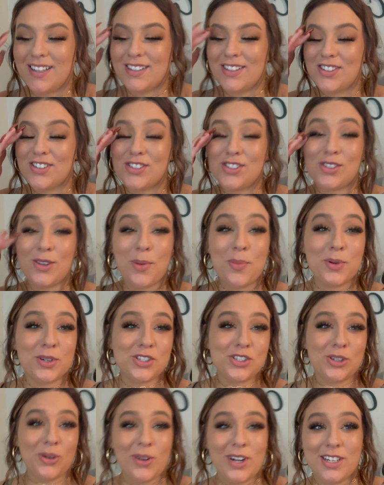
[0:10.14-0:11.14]
super
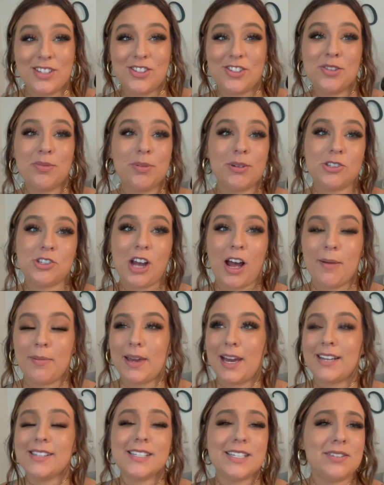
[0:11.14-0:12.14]
short, super
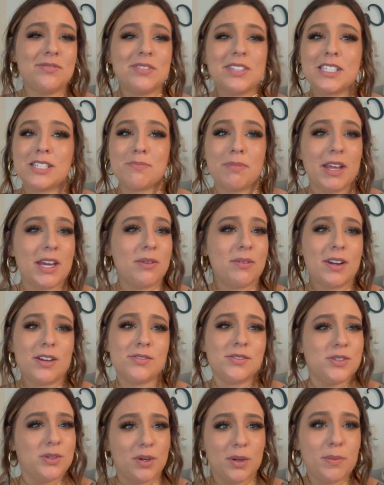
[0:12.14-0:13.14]
choppy. I didn't even explain what I
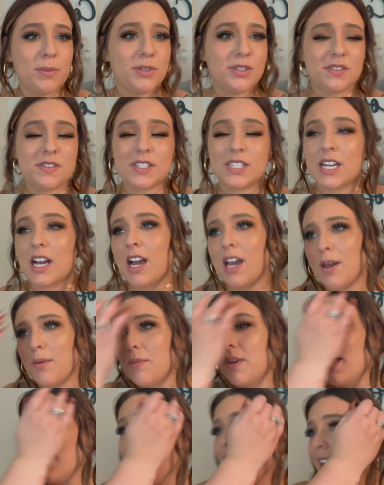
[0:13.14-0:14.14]
was doing most of the
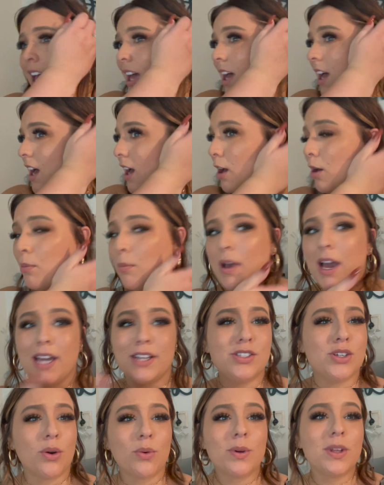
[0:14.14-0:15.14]
time.
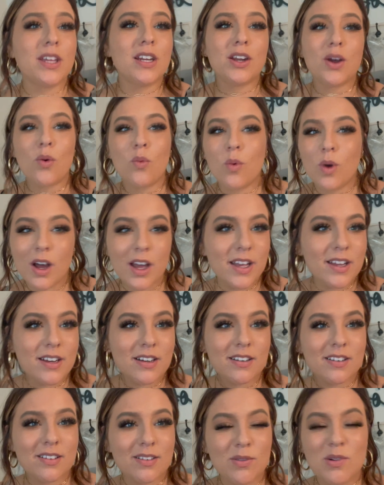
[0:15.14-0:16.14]
I don't really know
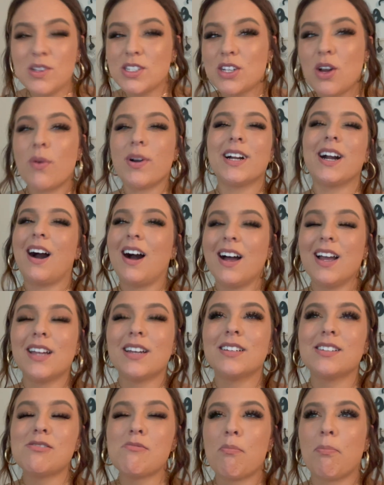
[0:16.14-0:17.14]
what was going
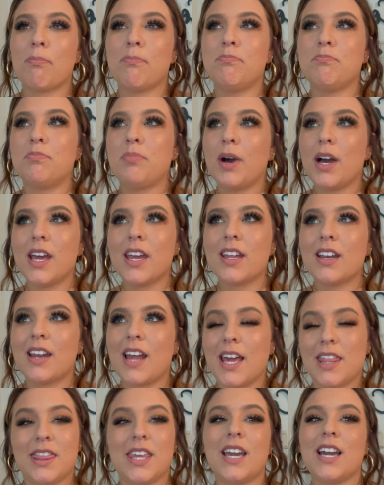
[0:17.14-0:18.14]
on, but
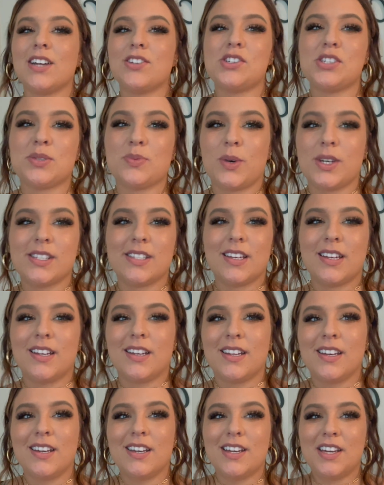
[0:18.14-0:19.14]
I think I just
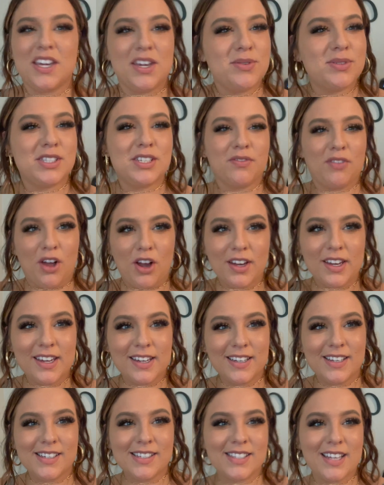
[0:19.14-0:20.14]
wasn't used to
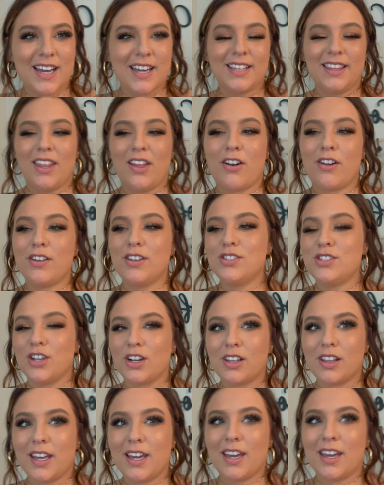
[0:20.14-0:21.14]
vlogging because I literally
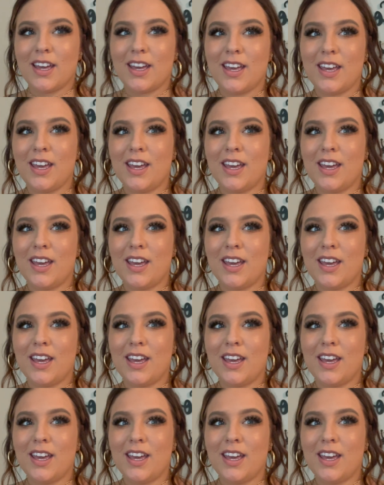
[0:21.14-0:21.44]
took like